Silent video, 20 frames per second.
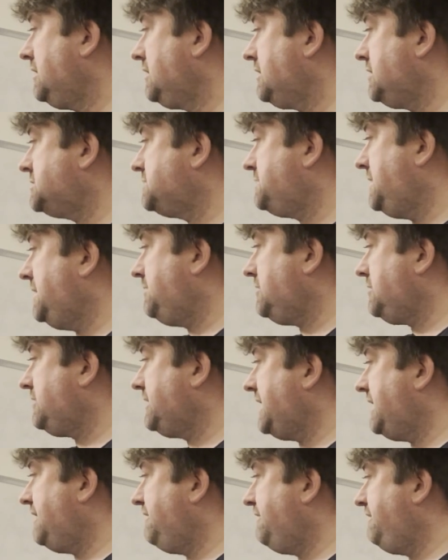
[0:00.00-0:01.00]
Because people
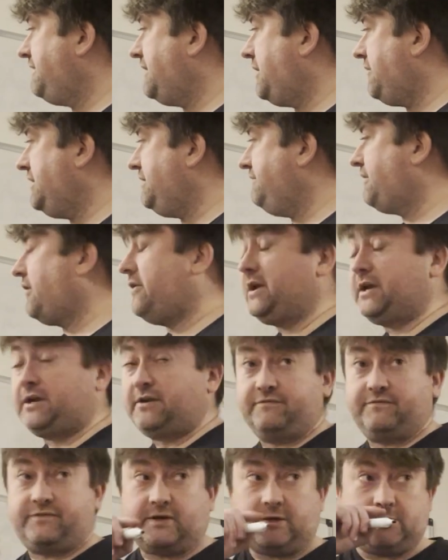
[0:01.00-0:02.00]
get very, very
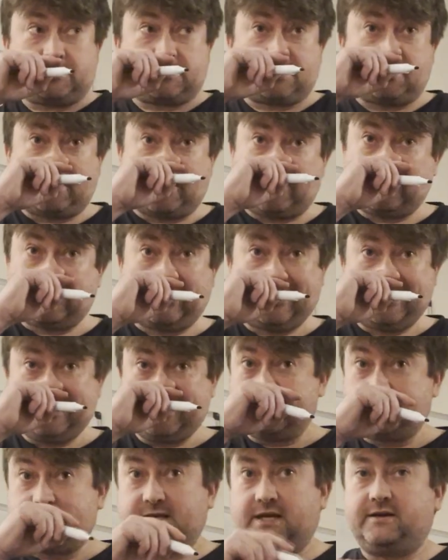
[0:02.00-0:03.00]
confused about
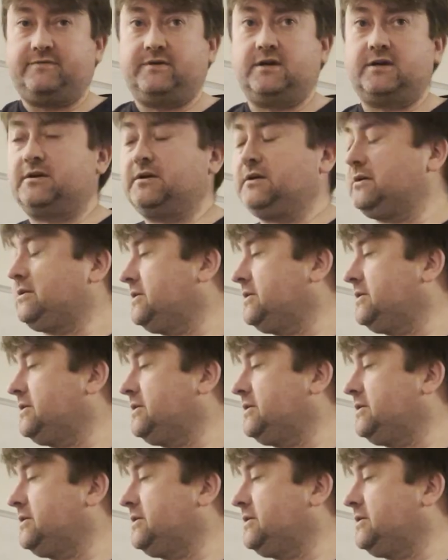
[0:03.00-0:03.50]
client server,